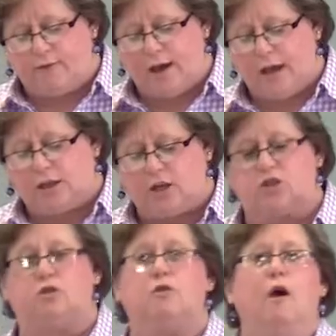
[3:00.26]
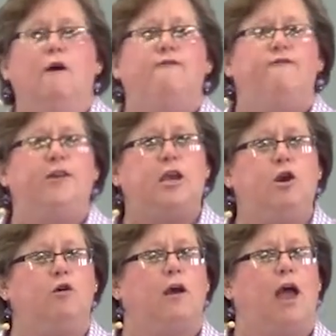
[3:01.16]
faith, is to
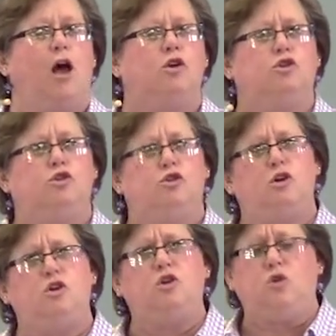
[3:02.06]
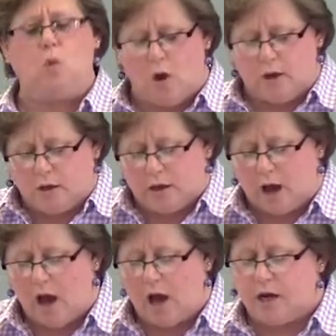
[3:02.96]
figure out just what
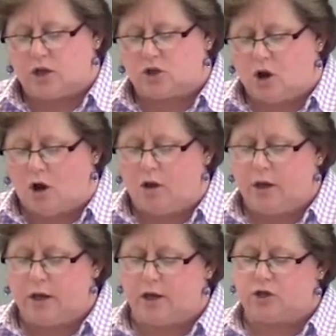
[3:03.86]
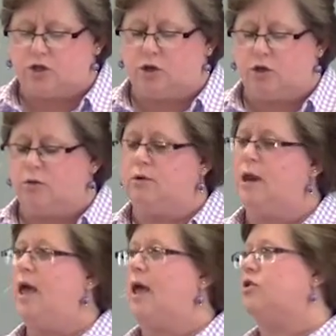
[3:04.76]
God is calling us to do
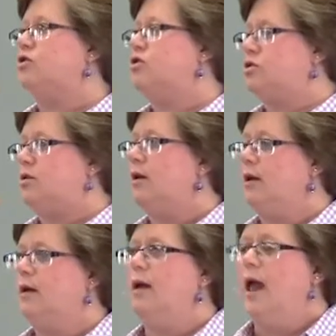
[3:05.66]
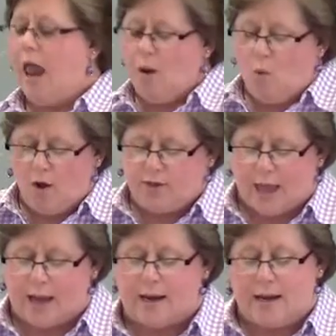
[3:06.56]
next and what
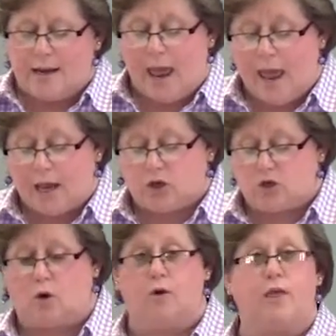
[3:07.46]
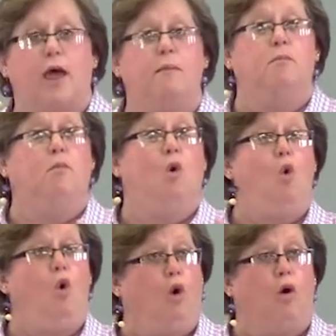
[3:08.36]
that next or that
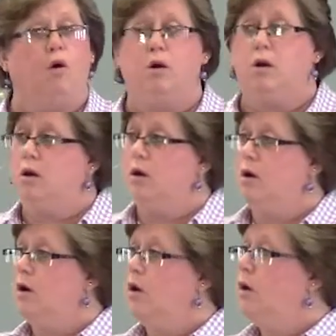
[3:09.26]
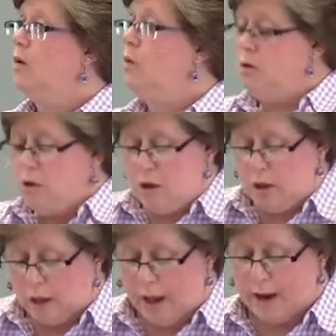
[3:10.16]
more will look
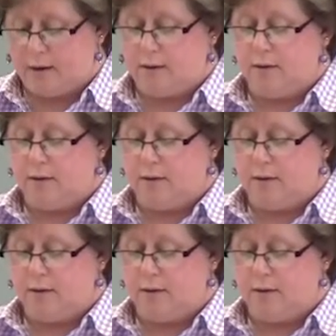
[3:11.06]
like,